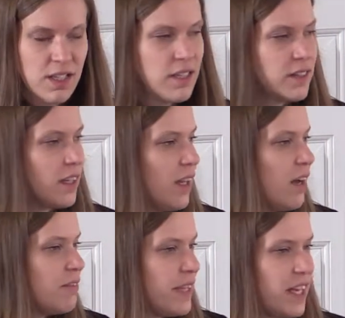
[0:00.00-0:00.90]
The
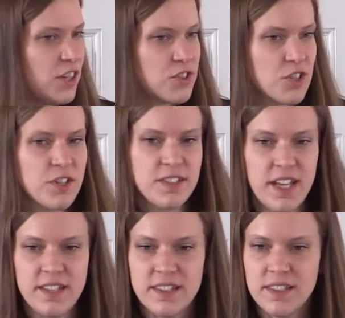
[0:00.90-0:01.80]
love that assures
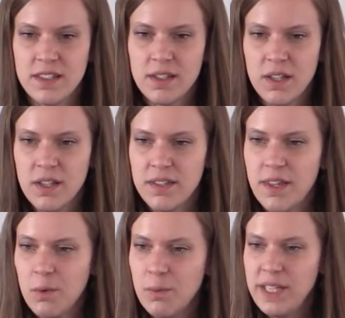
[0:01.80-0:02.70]
us
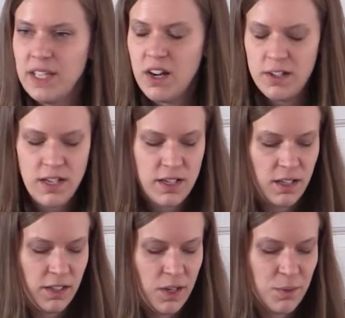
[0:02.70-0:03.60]
that we are not
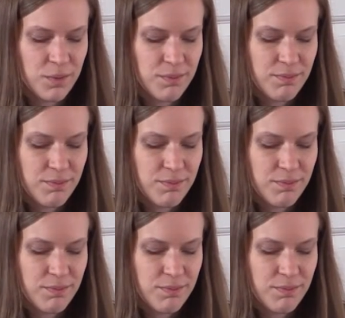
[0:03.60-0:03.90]
alone.